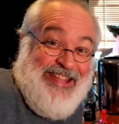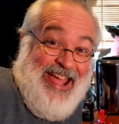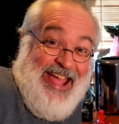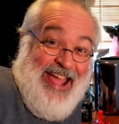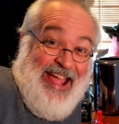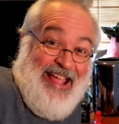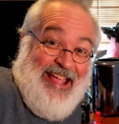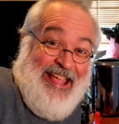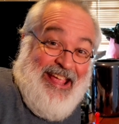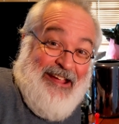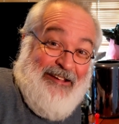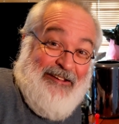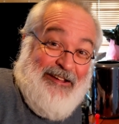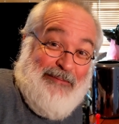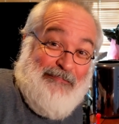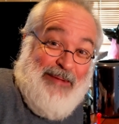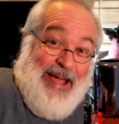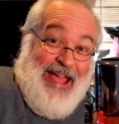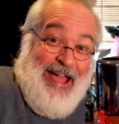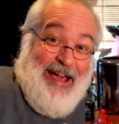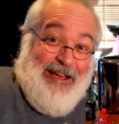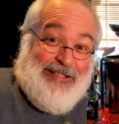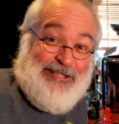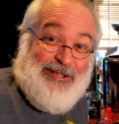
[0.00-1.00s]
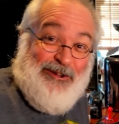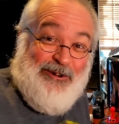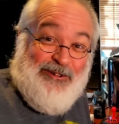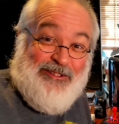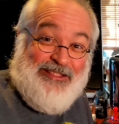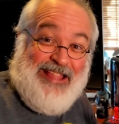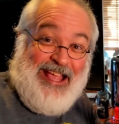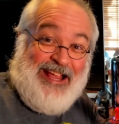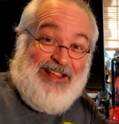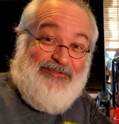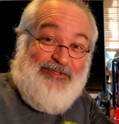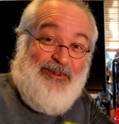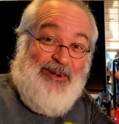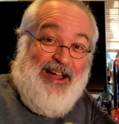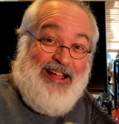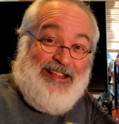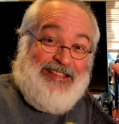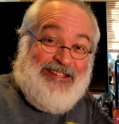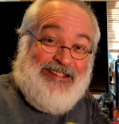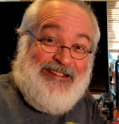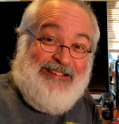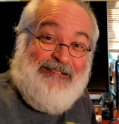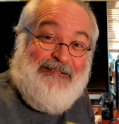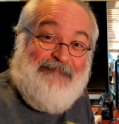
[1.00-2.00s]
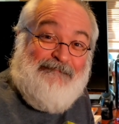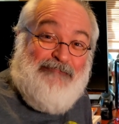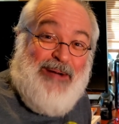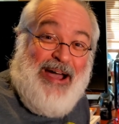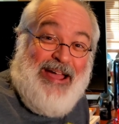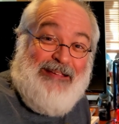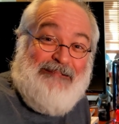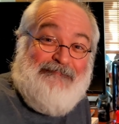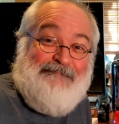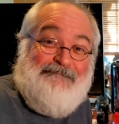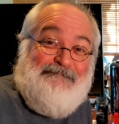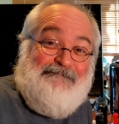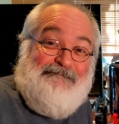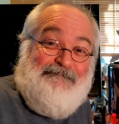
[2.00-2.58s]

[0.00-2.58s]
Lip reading: day here in my household. Thanks for watching. Bye.